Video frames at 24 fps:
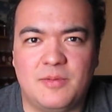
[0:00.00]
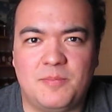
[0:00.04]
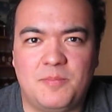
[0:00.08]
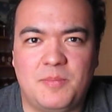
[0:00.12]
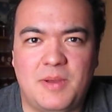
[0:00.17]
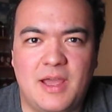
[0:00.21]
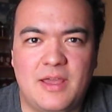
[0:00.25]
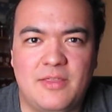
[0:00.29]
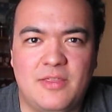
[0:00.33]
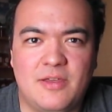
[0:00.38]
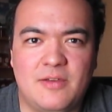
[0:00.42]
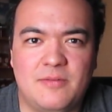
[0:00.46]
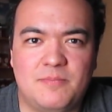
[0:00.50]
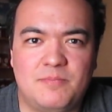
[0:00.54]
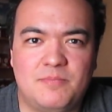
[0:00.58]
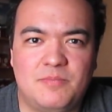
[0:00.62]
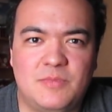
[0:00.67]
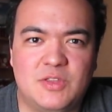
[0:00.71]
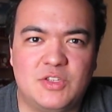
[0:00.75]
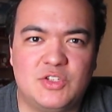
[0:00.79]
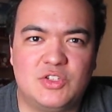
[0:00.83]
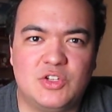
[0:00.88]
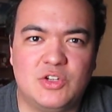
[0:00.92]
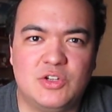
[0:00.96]
by the
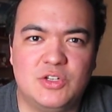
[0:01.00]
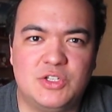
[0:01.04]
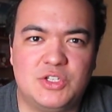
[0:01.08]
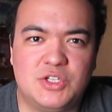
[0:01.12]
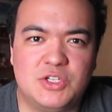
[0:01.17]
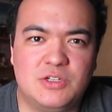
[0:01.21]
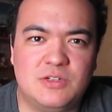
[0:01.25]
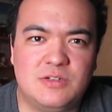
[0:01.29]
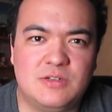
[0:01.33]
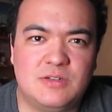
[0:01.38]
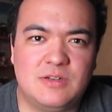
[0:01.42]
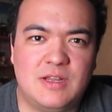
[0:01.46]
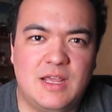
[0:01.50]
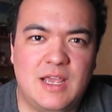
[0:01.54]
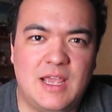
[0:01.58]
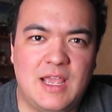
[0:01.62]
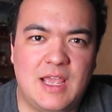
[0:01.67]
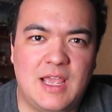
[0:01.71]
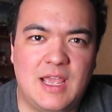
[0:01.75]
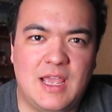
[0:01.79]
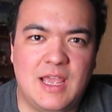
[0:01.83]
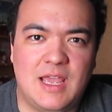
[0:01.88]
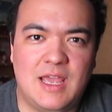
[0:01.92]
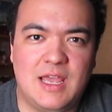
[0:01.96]
surgeon
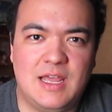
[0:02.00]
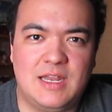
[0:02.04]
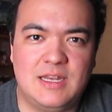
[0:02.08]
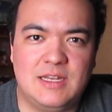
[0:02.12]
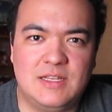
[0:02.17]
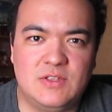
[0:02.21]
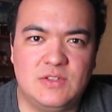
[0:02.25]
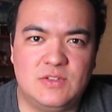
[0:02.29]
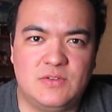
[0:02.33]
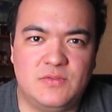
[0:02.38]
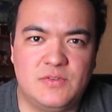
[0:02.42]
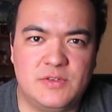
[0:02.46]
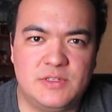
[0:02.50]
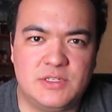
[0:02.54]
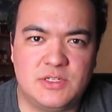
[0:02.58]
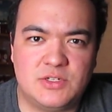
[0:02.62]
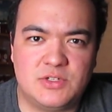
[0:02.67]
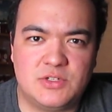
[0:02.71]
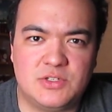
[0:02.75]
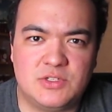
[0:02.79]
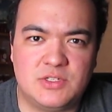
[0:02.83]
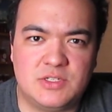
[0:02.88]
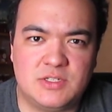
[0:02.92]
and his physician's